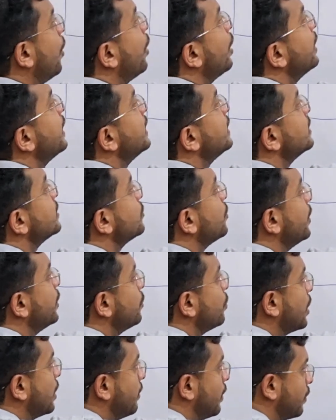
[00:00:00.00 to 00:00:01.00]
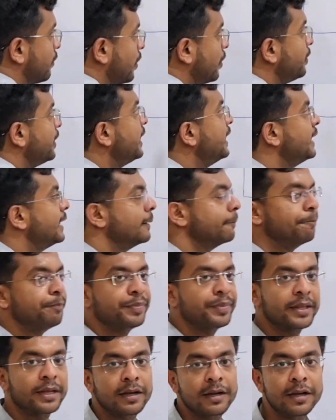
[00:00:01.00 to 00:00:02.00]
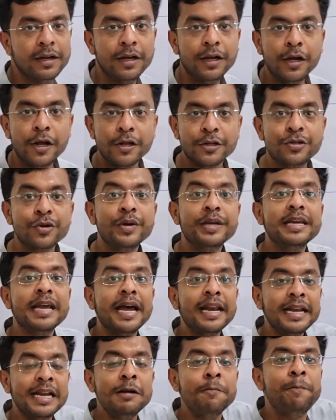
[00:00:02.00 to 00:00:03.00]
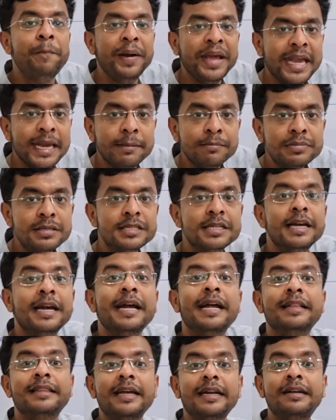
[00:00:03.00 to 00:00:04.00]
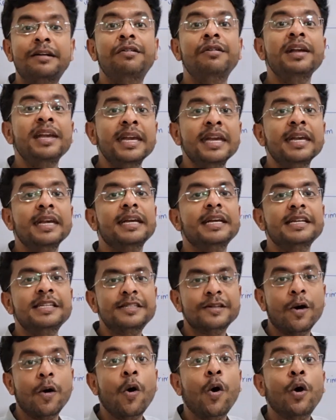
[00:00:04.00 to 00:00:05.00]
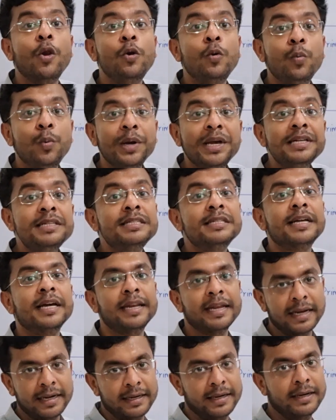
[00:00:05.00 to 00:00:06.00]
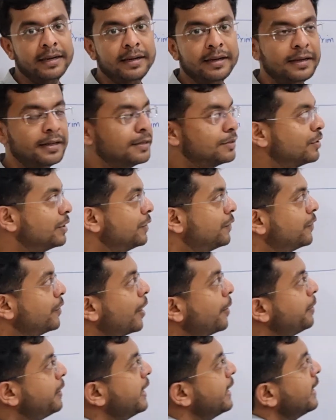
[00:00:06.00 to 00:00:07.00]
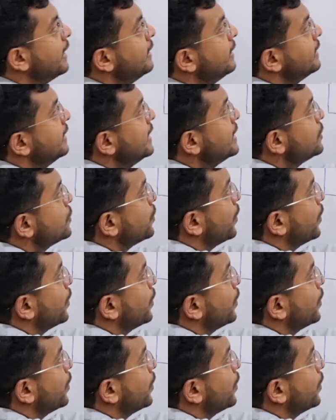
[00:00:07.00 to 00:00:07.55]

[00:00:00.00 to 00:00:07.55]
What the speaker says: or it is going to come out from E. So here in Prims, the tree is always connected. So if you have taken this